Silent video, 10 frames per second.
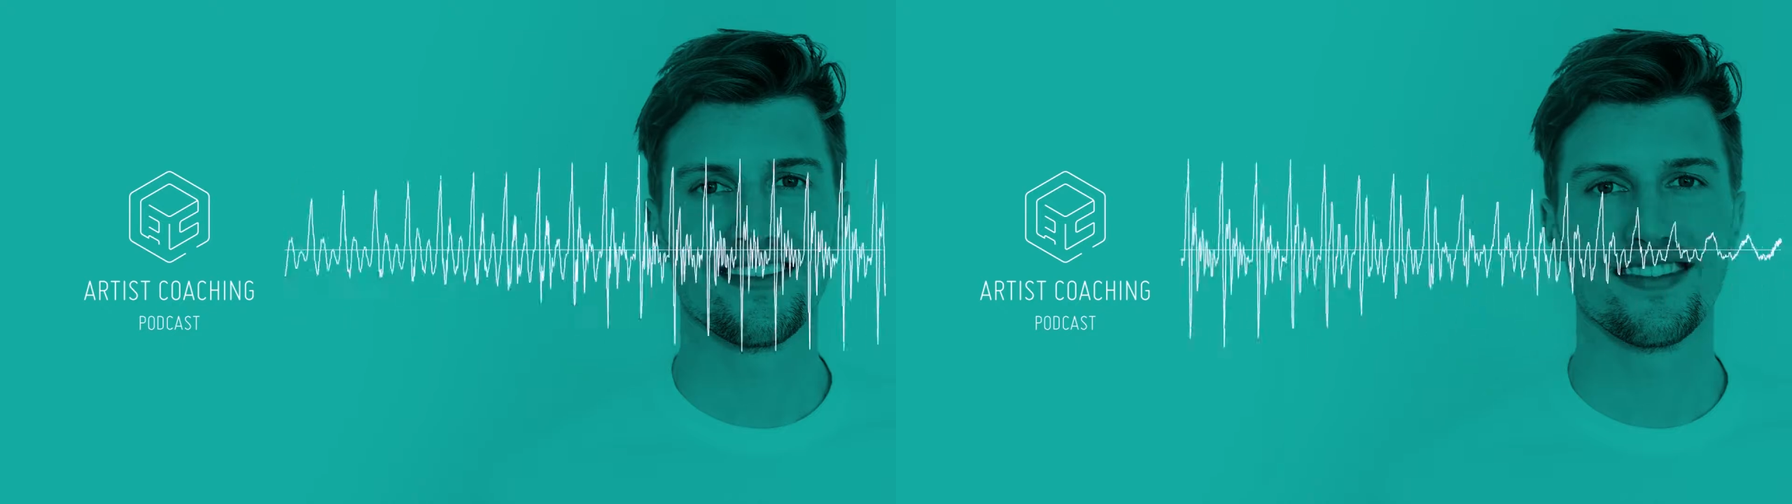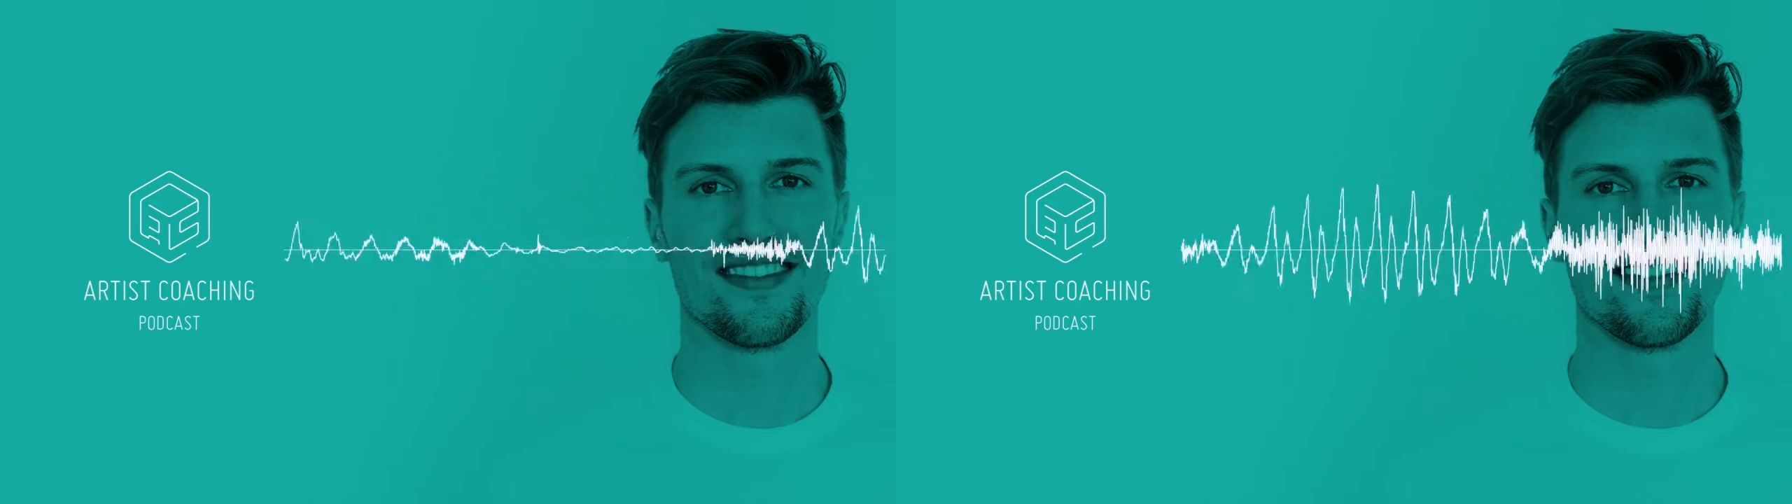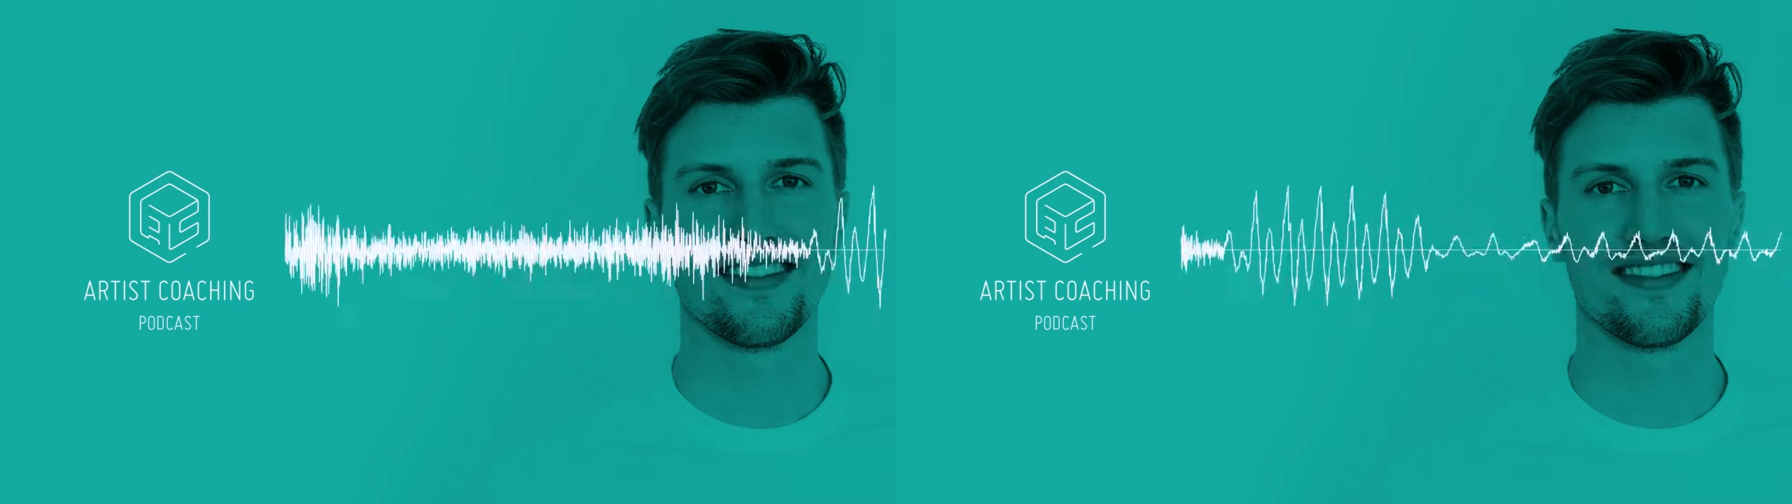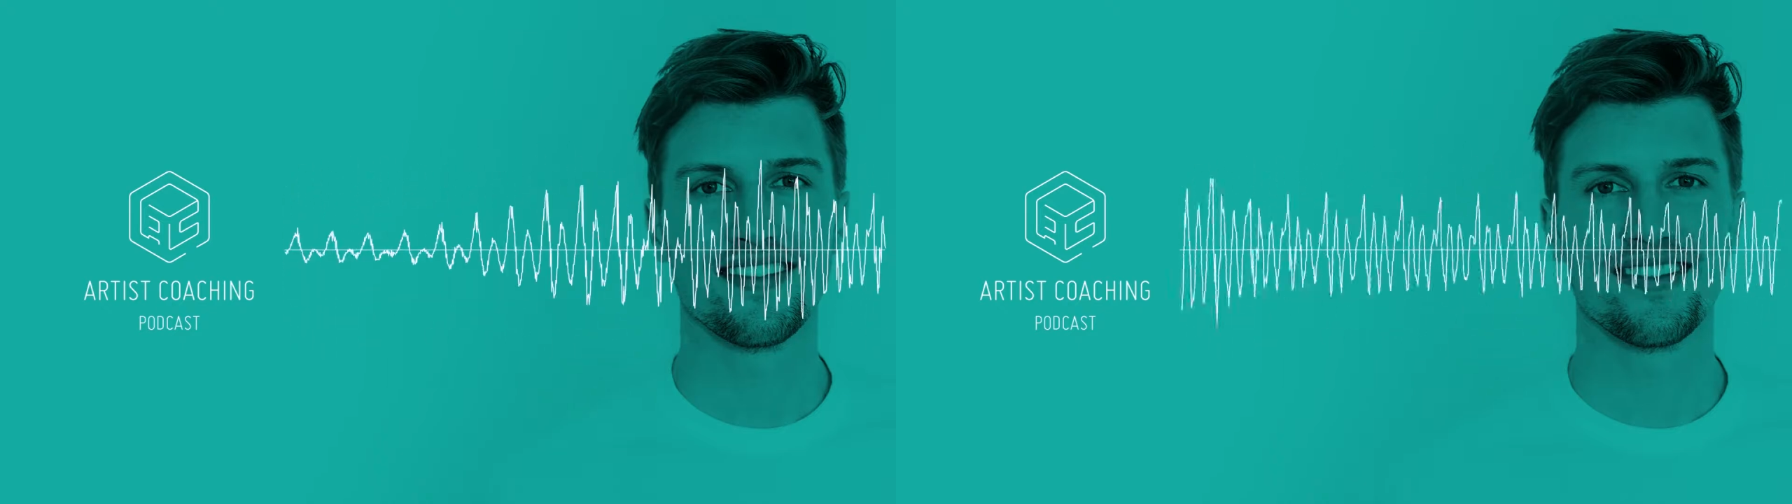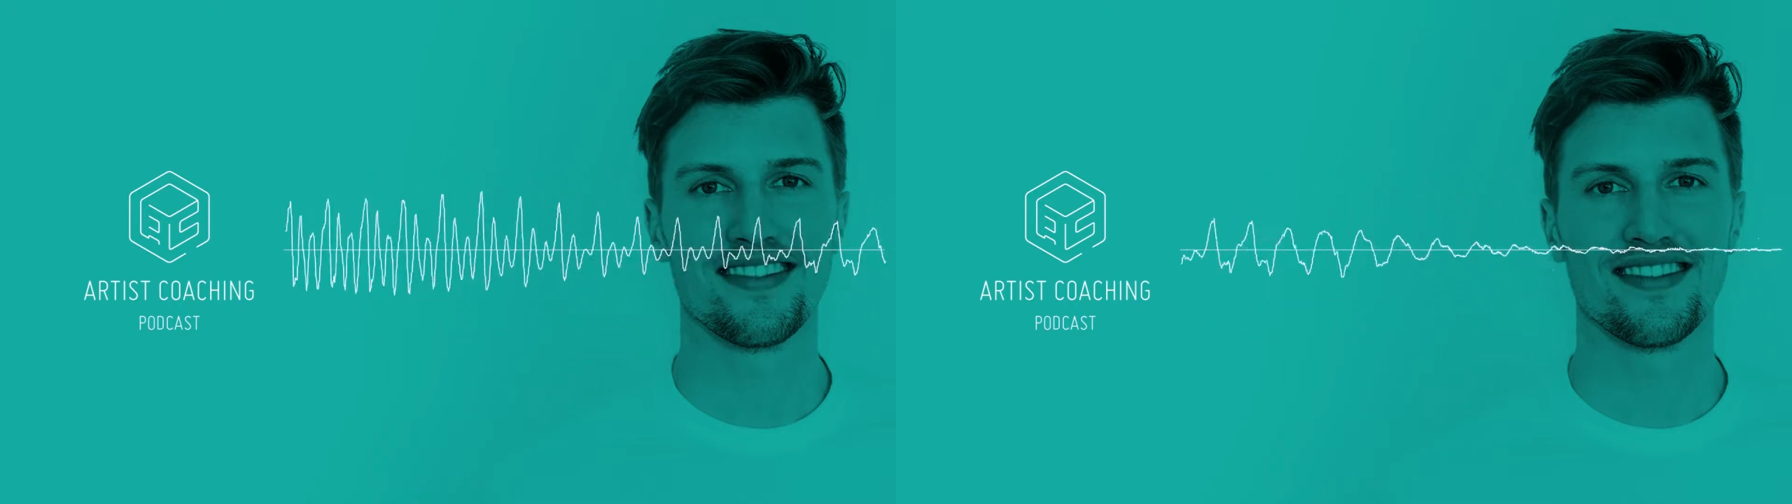out of the
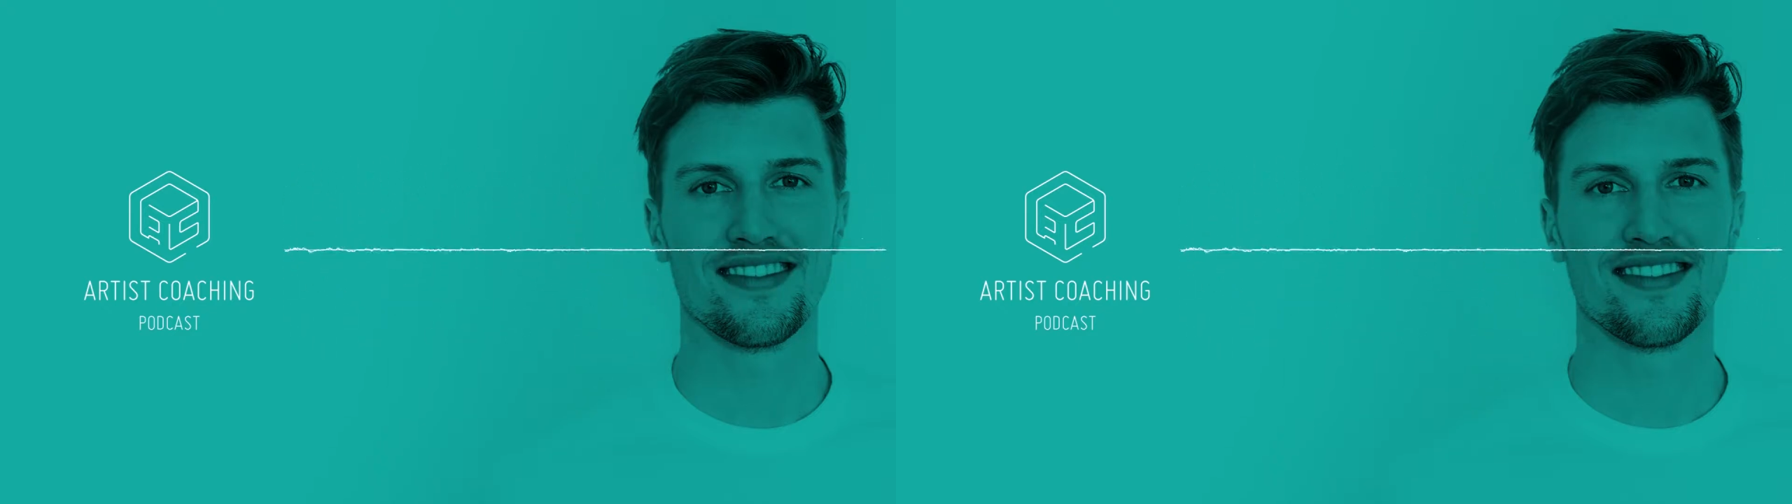studio